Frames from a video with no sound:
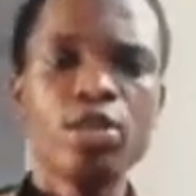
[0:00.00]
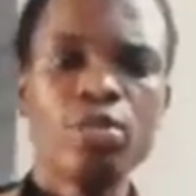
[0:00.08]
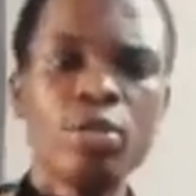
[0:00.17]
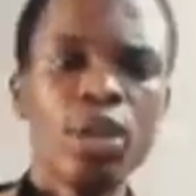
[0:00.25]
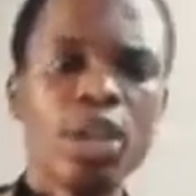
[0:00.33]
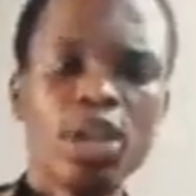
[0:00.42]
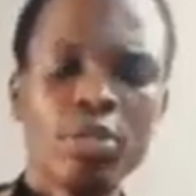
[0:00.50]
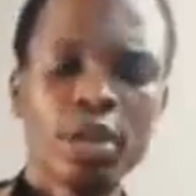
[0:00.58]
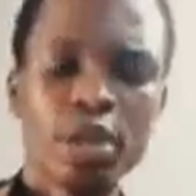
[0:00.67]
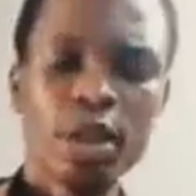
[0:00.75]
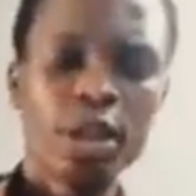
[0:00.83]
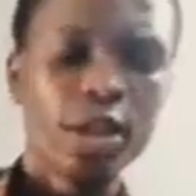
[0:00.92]
We'll learn
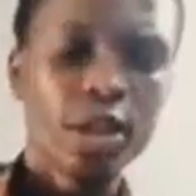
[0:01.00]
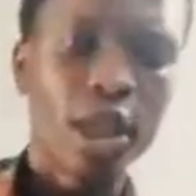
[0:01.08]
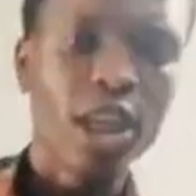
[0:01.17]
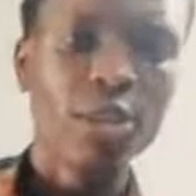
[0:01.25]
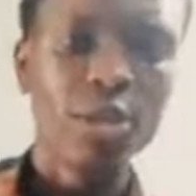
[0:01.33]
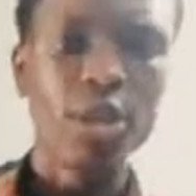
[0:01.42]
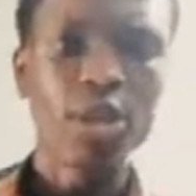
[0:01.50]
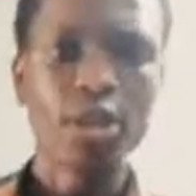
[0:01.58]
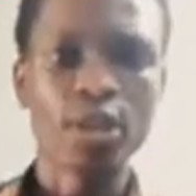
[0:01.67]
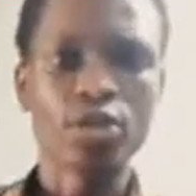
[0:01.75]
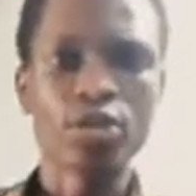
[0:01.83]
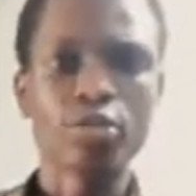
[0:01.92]
about that later. This
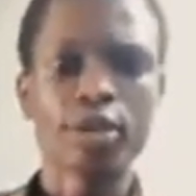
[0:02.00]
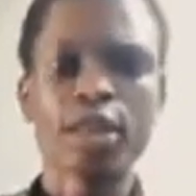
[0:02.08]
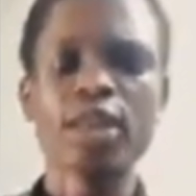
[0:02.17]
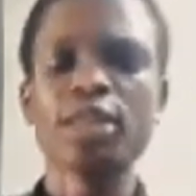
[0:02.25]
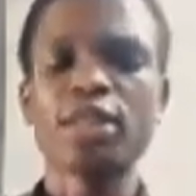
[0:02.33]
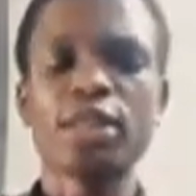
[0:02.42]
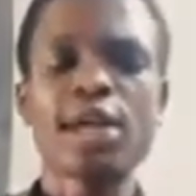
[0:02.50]
is a trumpet.